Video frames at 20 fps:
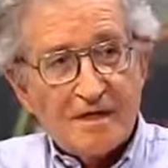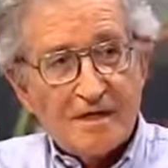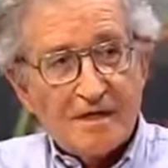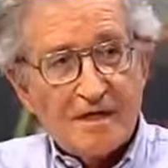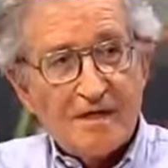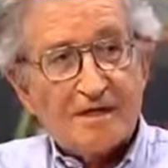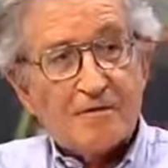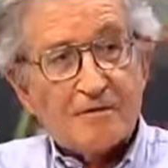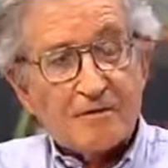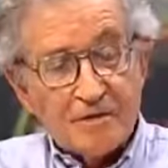
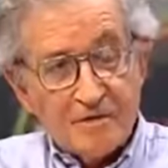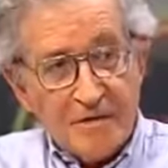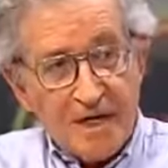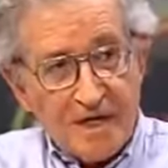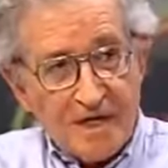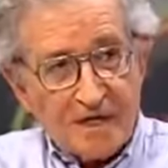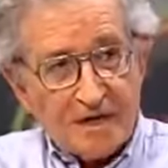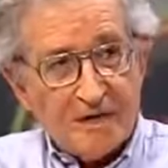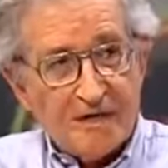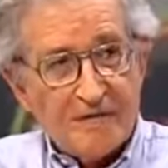a
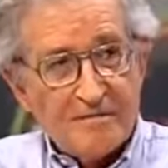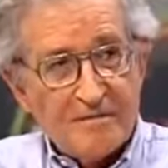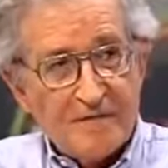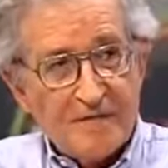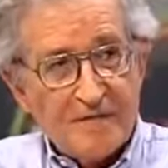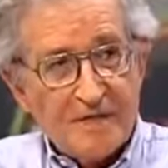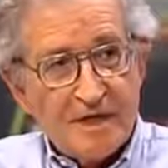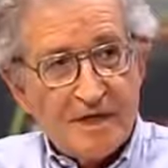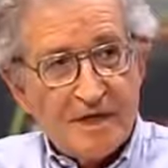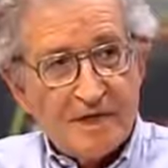response,
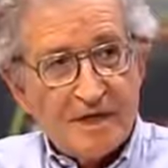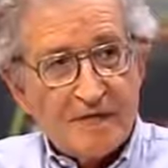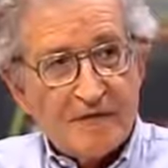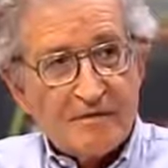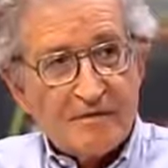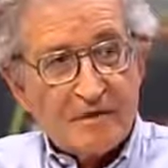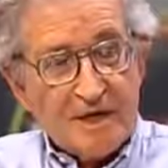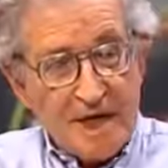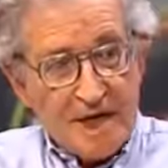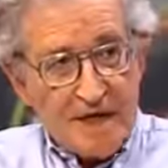
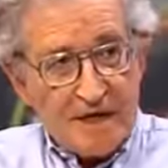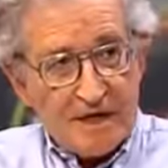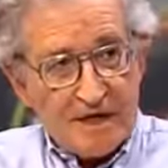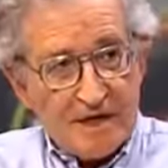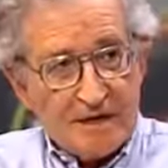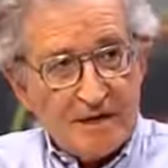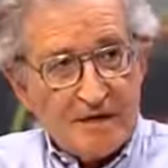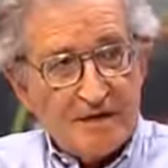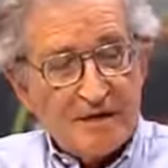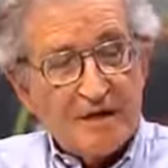a
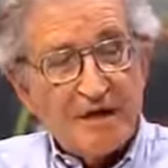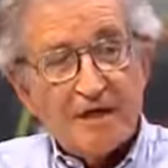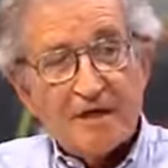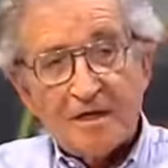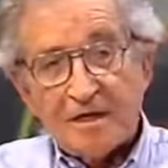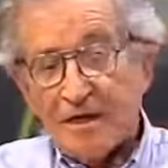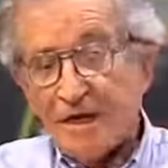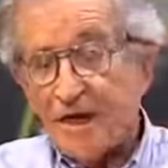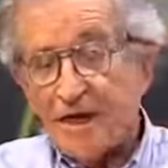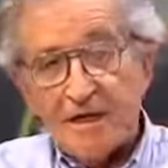reaction.
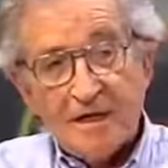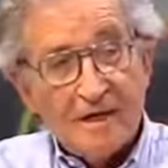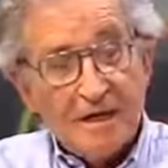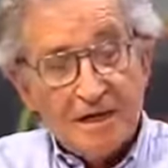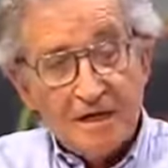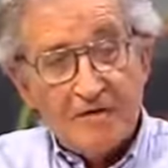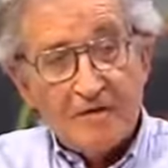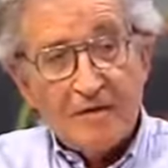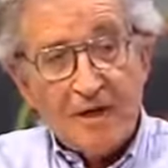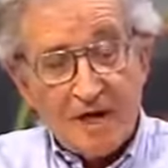
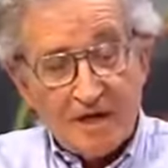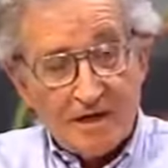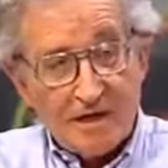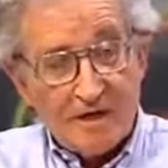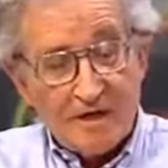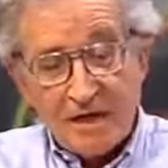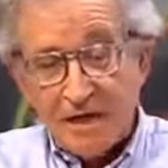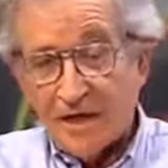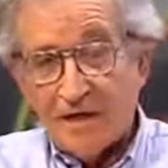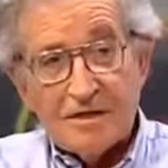Kennedy
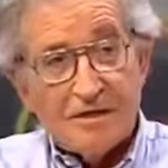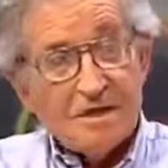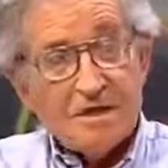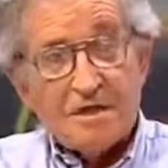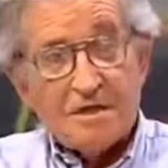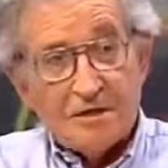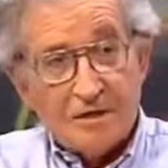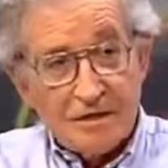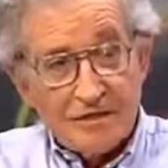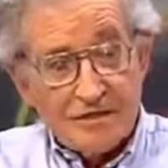recognized
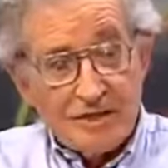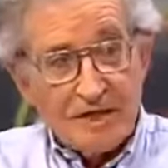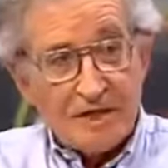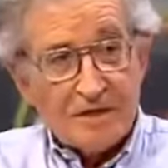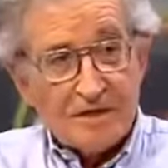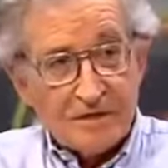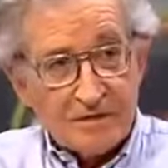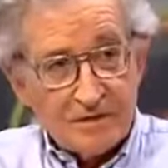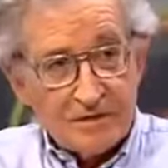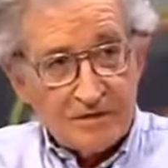that it couldn't be
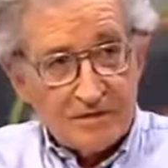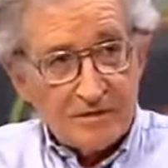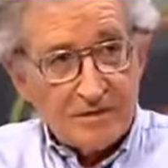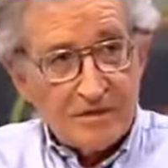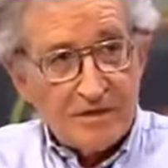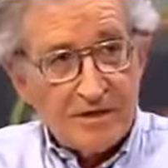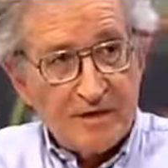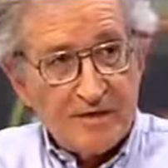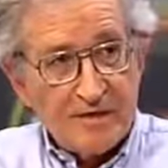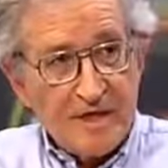
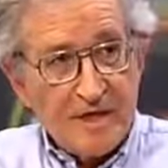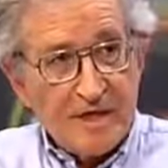controlled